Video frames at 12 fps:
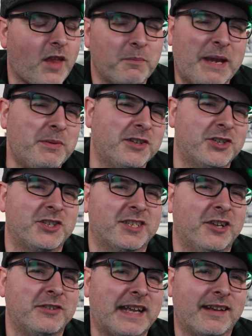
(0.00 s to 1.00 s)
Maybe I should
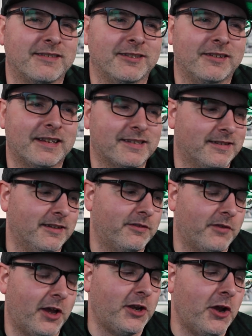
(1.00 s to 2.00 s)
slow down and do less
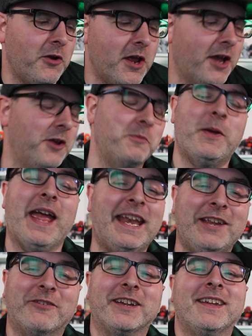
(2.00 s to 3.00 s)
stuff. I don't know. But
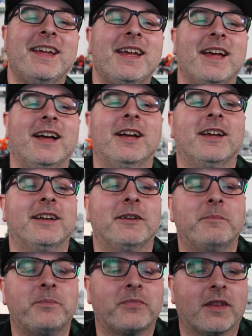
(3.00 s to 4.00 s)
anyway,
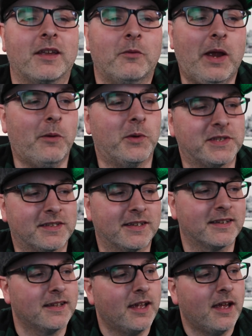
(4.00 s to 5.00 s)
where was I?